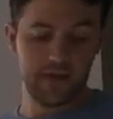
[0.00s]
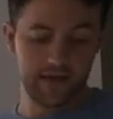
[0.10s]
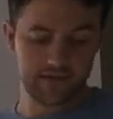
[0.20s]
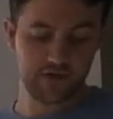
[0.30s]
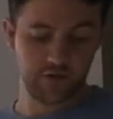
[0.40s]

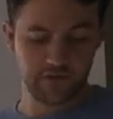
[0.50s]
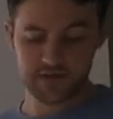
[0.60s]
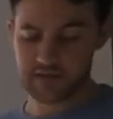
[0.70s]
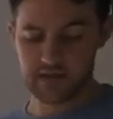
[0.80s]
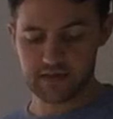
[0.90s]
And so we
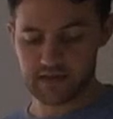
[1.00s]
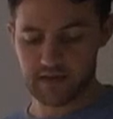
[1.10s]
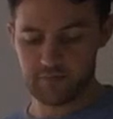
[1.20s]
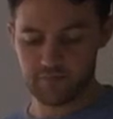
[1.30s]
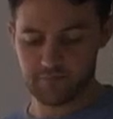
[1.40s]
just need to
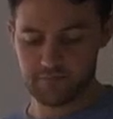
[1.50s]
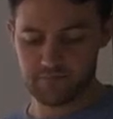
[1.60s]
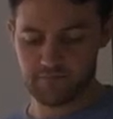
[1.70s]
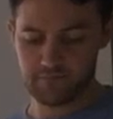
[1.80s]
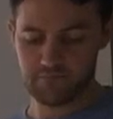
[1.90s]
keep
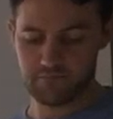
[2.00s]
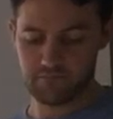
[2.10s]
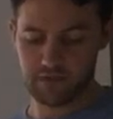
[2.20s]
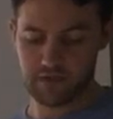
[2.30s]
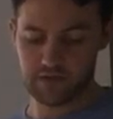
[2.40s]

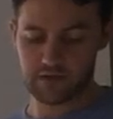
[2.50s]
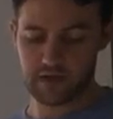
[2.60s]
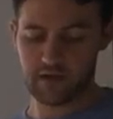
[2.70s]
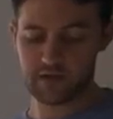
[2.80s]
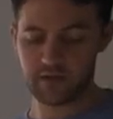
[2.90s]
into
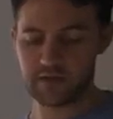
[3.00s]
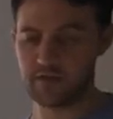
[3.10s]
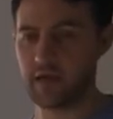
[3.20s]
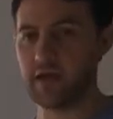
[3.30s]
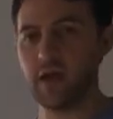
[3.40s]
account that we
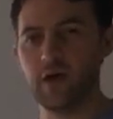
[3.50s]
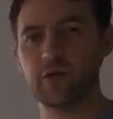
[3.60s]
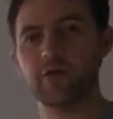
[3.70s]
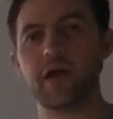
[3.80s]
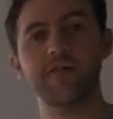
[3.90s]
do that.
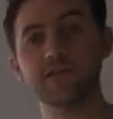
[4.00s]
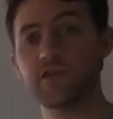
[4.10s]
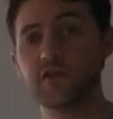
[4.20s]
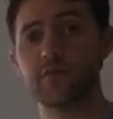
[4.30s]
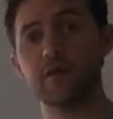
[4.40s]
We might have a
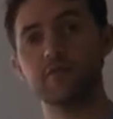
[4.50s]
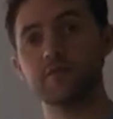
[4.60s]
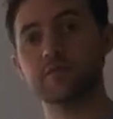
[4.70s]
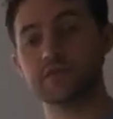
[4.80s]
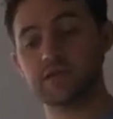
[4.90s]
lot of
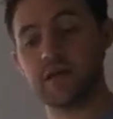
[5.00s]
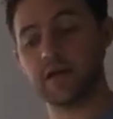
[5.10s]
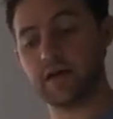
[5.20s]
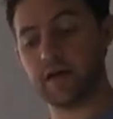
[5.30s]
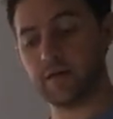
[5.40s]
problems
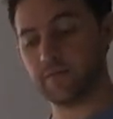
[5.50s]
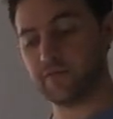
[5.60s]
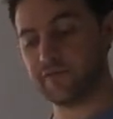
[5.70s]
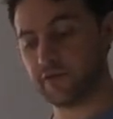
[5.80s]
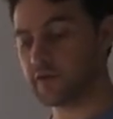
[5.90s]
that
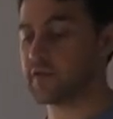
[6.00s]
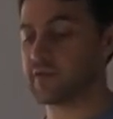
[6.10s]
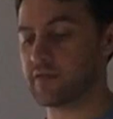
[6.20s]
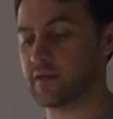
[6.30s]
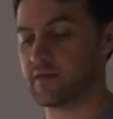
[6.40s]

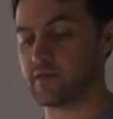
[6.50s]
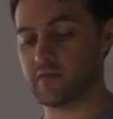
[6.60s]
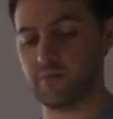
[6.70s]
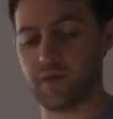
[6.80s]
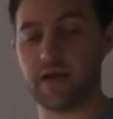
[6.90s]
focus on this,
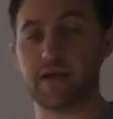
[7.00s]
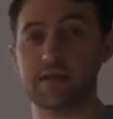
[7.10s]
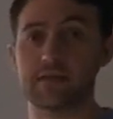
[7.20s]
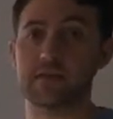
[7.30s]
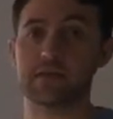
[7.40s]
but
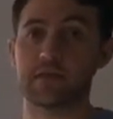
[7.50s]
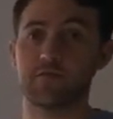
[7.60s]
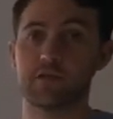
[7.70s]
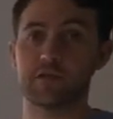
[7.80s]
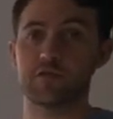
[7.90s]
it's just
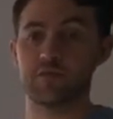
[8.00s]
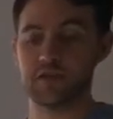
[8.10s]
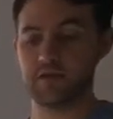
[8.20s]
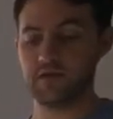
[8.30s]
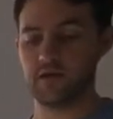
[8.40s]
something to
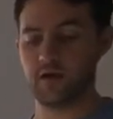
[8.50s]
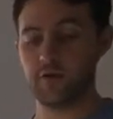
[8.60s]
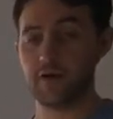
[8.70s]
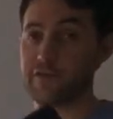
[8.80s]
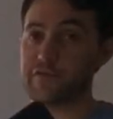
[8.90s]
be
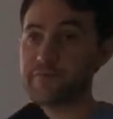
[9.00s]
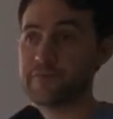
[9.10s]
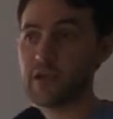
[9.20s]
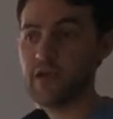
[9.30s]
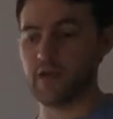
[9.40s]
aware of.
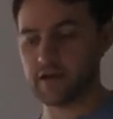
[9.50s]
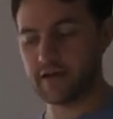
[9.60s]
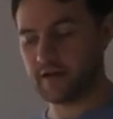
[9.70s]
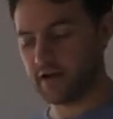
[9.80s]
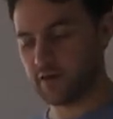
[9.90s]

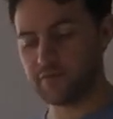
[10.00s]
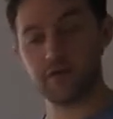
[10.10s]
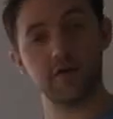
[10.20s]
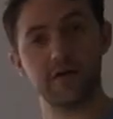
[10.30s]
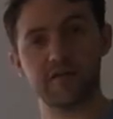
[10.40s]
Okay, I hope
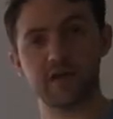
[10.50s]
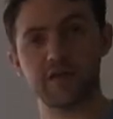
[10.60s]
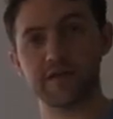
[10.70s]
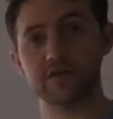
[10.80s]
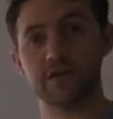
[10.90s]
you're all having a
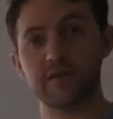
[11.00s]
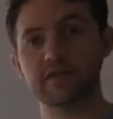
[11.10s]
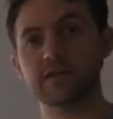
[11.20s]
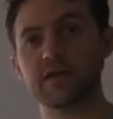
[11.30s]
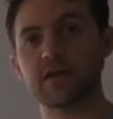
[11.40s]
great
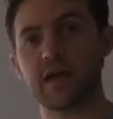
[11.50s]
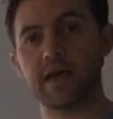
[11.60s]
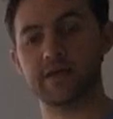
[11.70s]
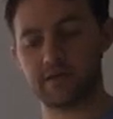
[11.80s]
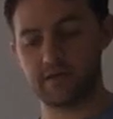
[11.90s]
trimester,
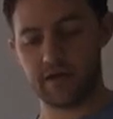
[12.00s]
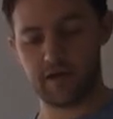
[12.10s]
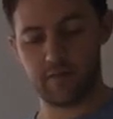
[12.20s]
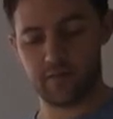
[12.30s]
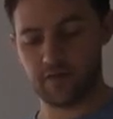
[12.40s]
and
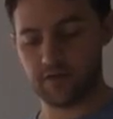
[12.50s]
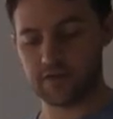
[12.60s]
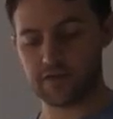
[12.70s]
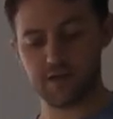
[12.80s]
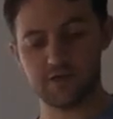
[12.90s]

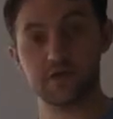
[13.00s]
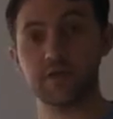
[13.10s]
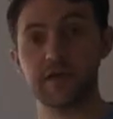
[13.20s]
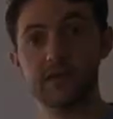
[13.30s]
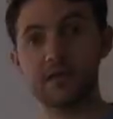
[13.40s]
I'll see you during
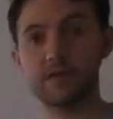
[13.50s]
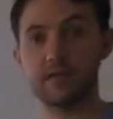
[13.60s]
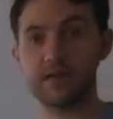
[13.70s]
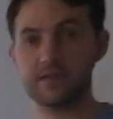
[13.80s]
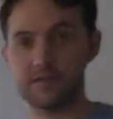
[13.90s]
the week.